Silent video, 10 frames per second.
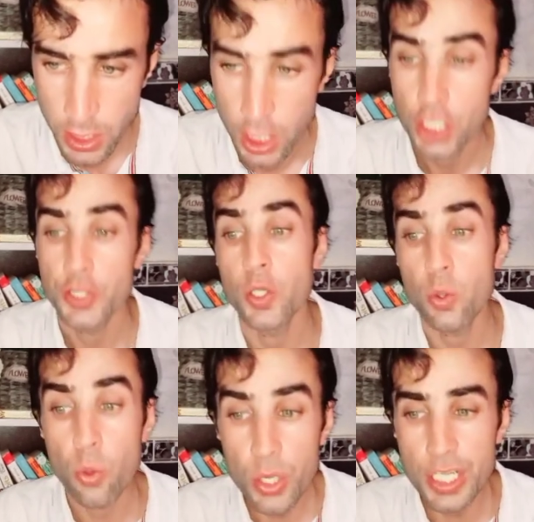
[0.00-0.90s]
The
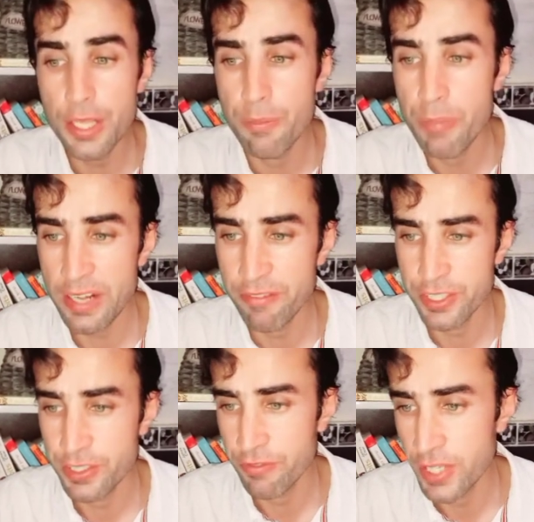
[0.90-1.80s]
only
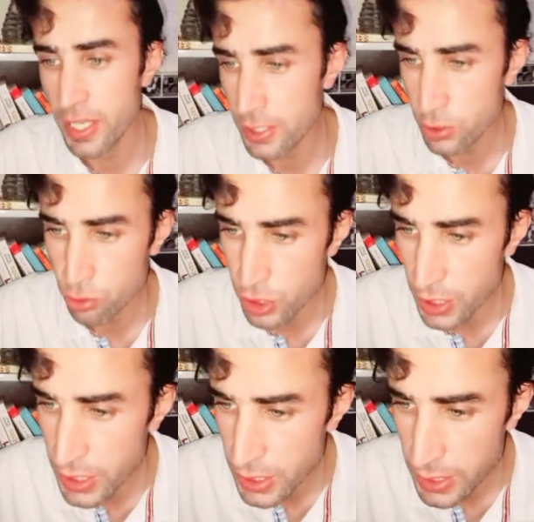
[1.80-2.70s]
benefit of Nana to
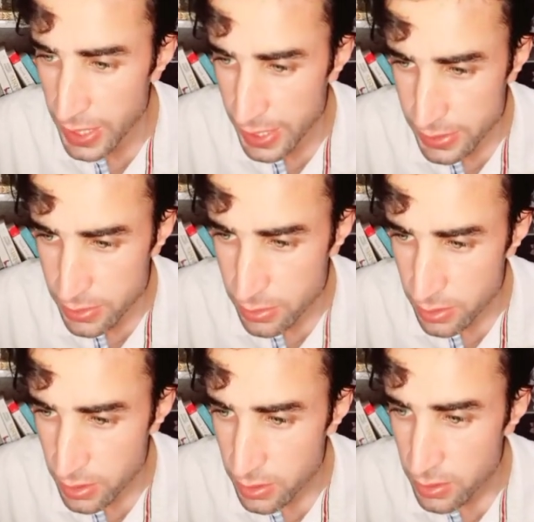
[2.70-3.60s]
Jalil is
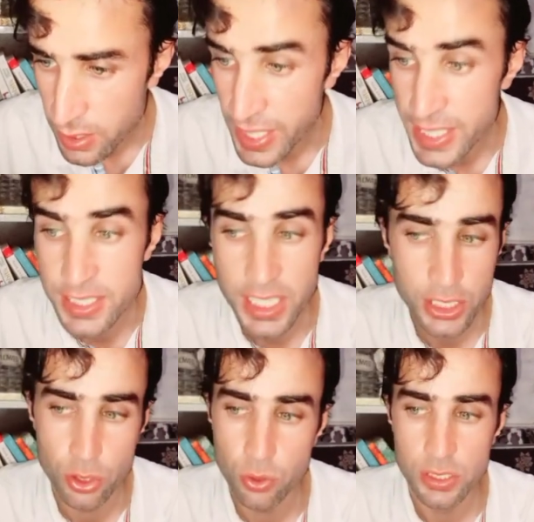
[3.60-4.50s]
his
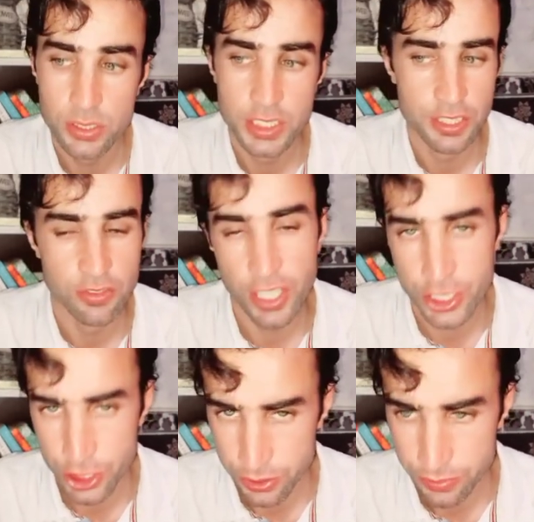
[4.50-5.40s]
sexual
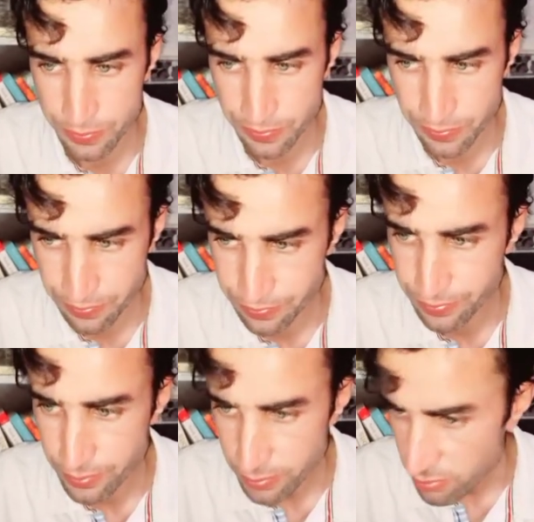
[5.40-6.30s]
satisfaction,
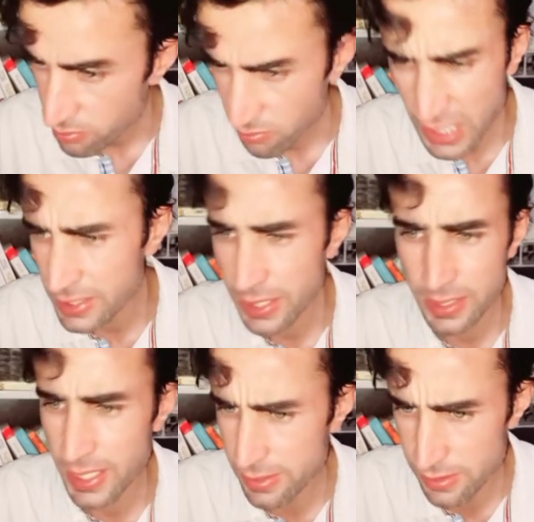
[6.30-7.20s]
nothing
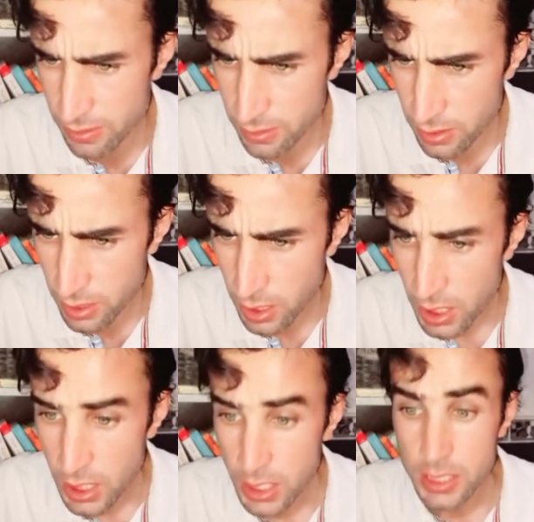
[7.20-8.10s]
else.
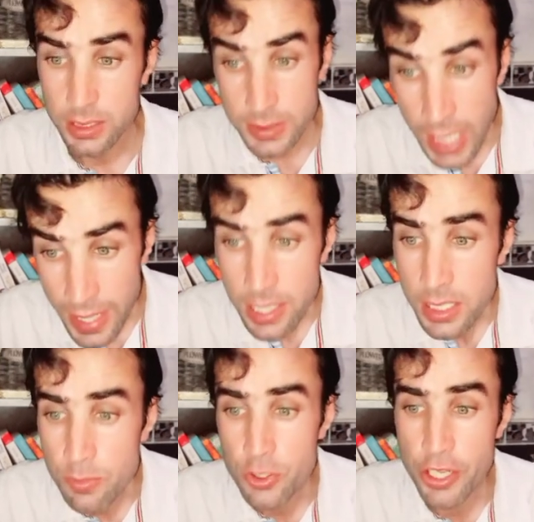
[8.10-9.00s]
Nana
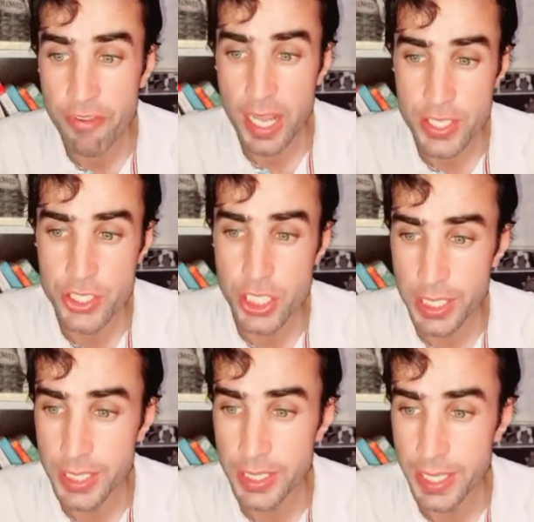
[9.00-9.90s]
commodifies
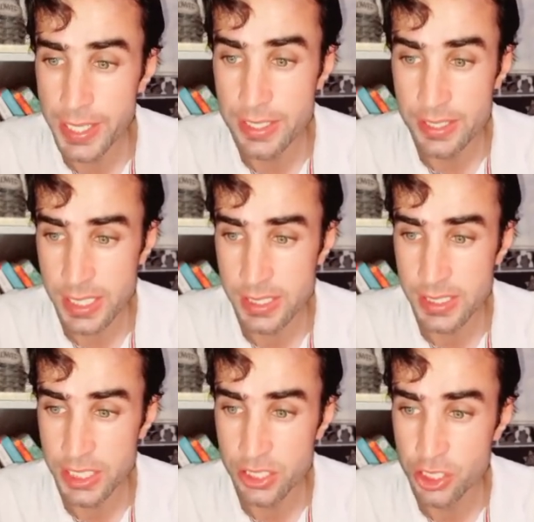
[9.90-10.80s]
Jalil in a sense
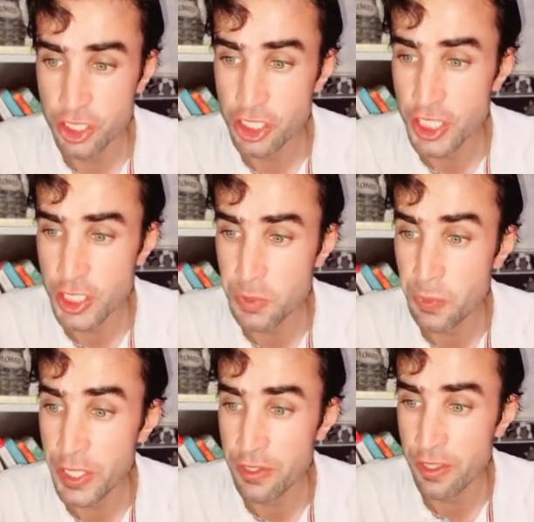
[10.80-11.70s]
that she has
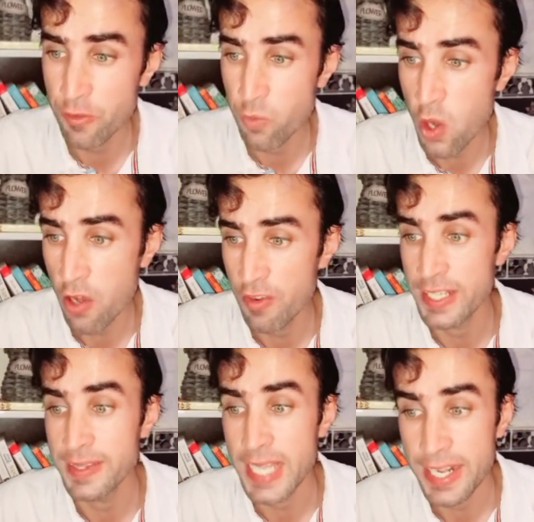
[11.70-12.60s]
been involved
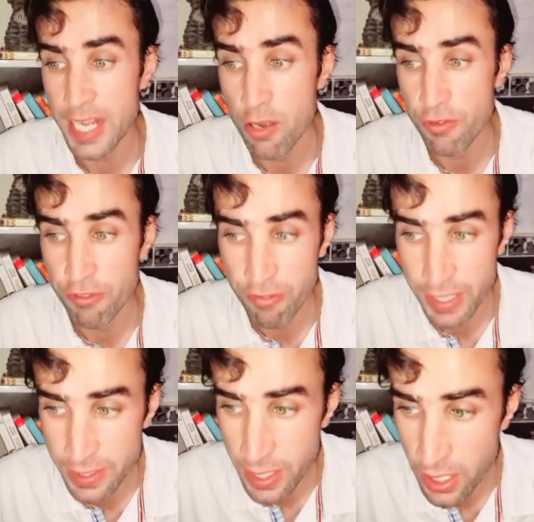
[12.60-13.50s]
in that out of
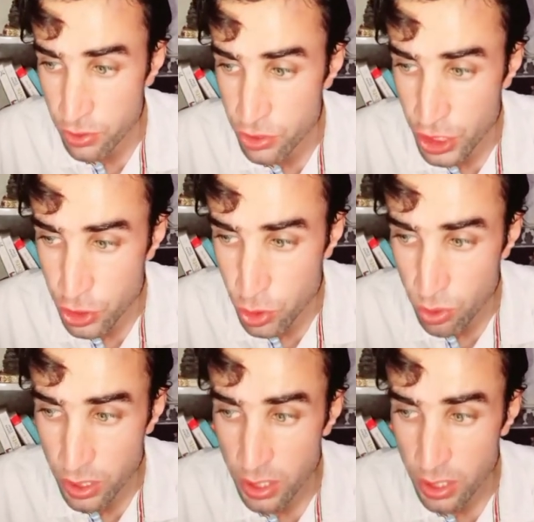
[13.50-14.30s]
wedlock sexual